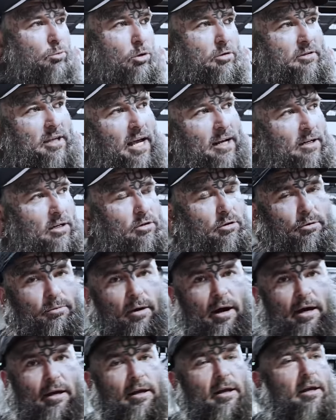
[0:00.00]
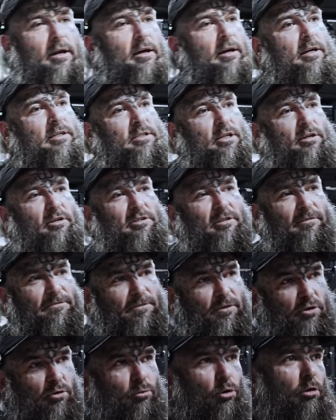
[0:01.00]
more technical, right? So there's a
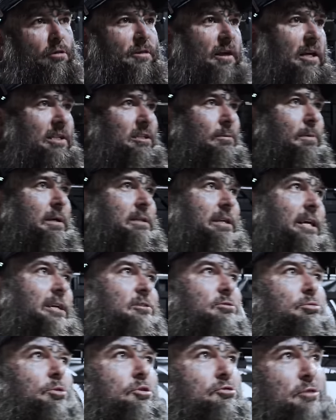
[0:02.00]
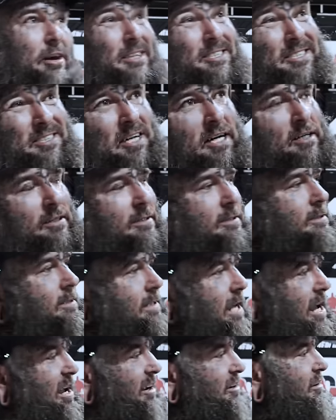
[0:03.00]
few more things that we need to address and
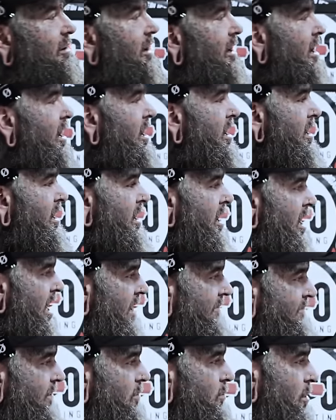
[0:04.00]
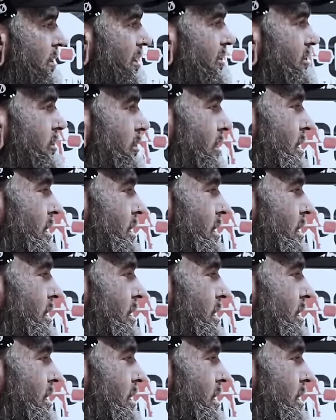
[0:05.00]
understand if we want to do